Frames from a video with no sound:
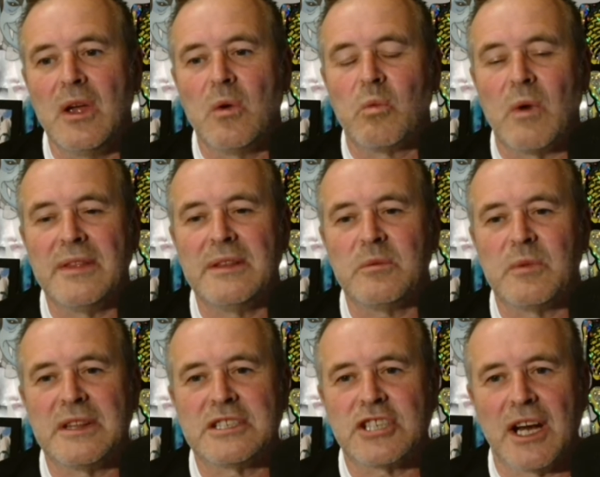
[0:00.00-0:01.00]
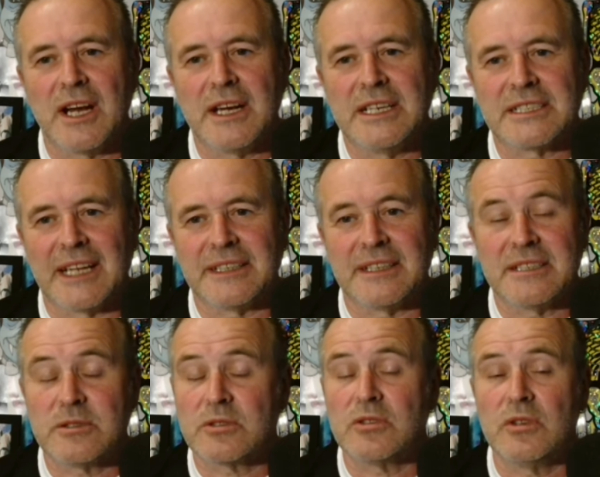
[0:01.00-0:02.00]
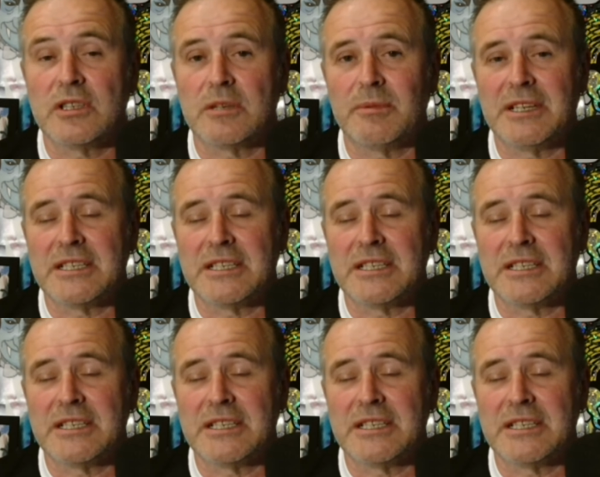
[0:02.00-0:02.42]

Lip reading: Not supposed to do that mathematically.